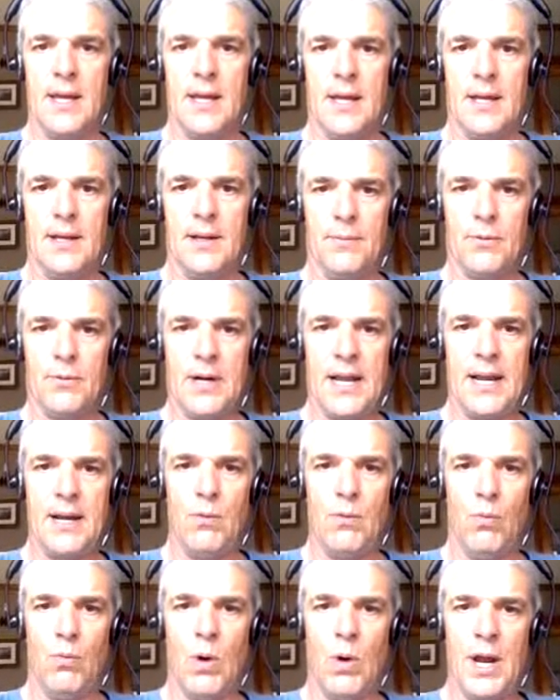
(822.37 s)
right?
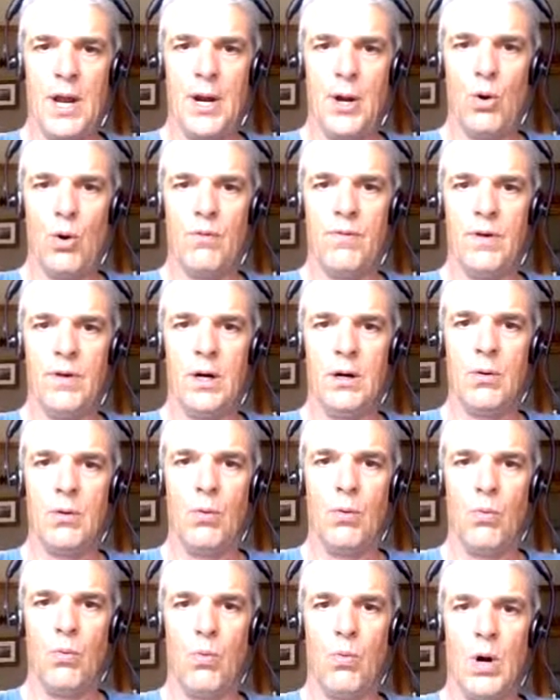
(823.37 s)
1 over,
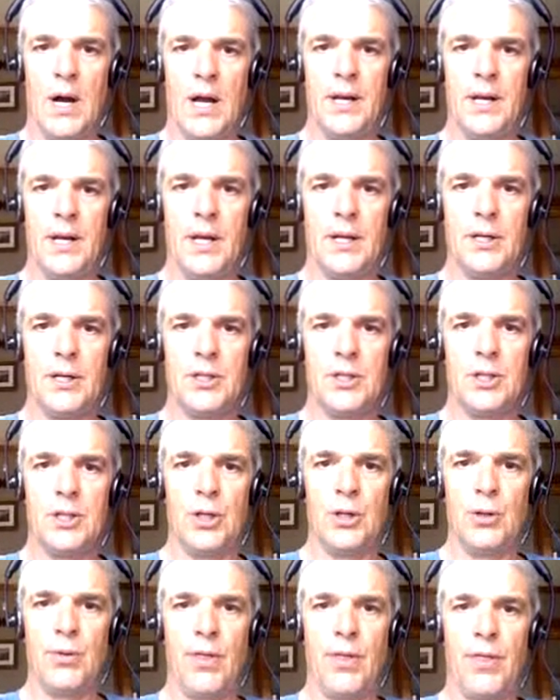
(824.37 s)
1, 2,
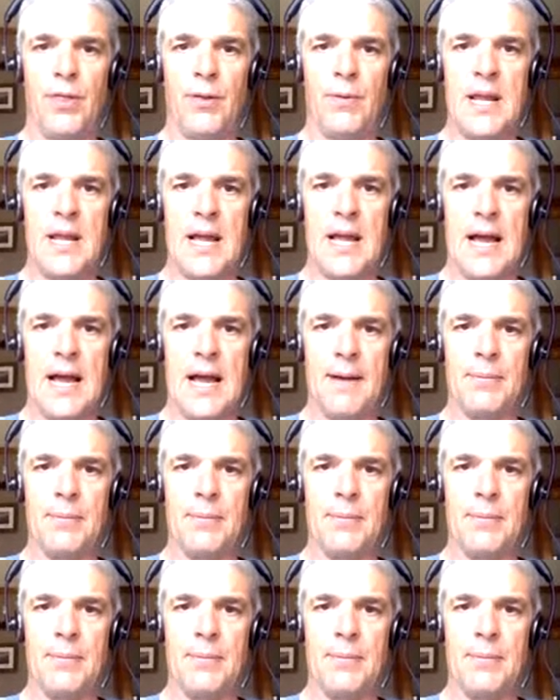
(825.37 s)
3 up.